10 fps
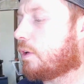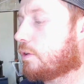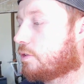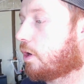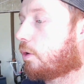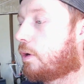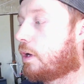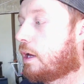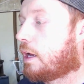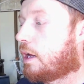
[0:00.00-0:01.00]
So
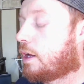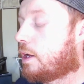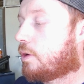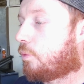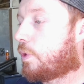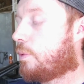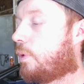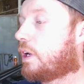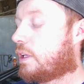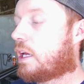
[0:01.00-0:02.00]
we
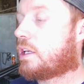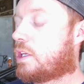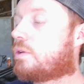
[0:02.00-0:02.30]
wanted the end